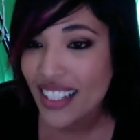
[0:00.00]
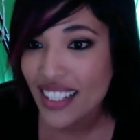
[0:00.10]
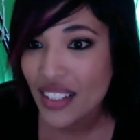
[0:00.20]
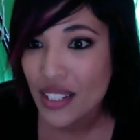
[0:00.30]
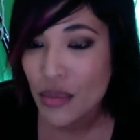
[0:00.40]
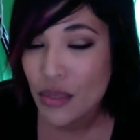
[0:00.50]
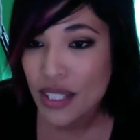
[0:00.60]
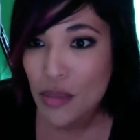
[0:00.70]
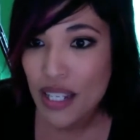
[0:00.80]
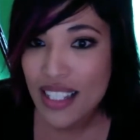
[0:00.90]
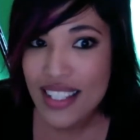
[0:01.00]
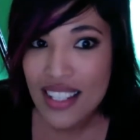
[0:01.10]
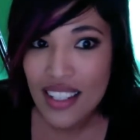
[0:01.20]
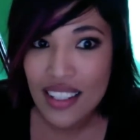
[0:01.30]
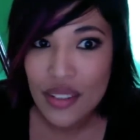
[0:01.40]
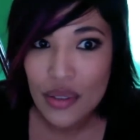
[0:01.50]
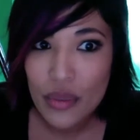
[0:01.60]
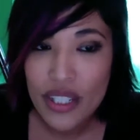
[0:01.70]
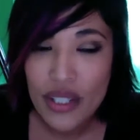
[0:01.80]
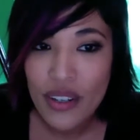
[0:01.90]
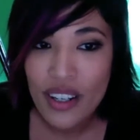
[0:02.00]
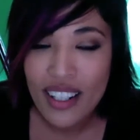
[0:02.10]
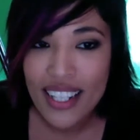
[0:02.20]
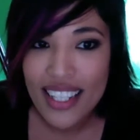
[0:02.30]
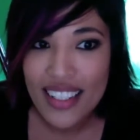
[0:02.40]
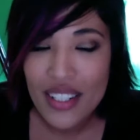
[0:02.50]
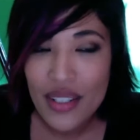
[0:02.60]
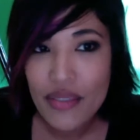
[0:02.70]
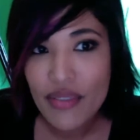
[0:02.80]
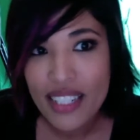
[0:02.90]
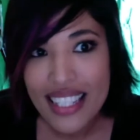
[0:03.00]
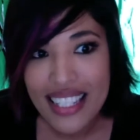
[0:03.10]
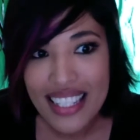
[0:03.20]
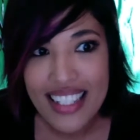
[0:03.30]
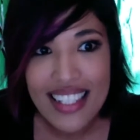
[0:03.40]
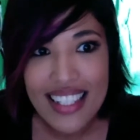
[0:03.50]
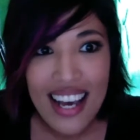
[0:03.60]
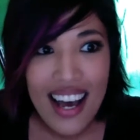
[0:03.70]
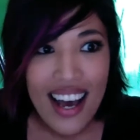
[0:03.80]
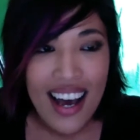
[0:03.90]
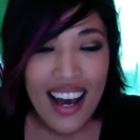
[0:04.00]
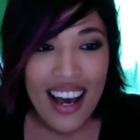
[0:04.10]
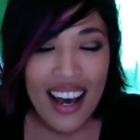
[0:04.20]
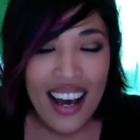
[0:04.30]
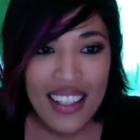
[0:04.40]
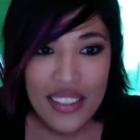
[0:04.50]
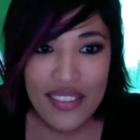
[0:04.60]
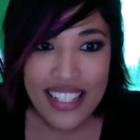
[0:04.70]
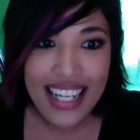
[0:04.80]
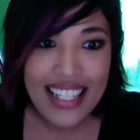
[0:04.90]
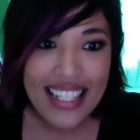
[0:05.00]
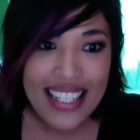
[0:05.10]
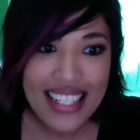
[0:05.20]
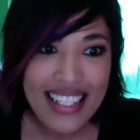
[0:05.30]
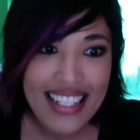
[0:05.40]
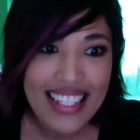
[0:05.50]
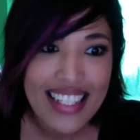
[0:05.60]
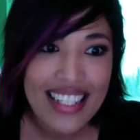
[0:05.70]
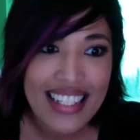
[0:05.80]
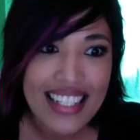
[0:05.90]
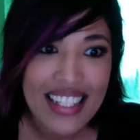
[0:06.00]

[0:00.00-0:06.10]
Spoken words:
It really depends on where you are. And the funny thing is, I love stats and statistics.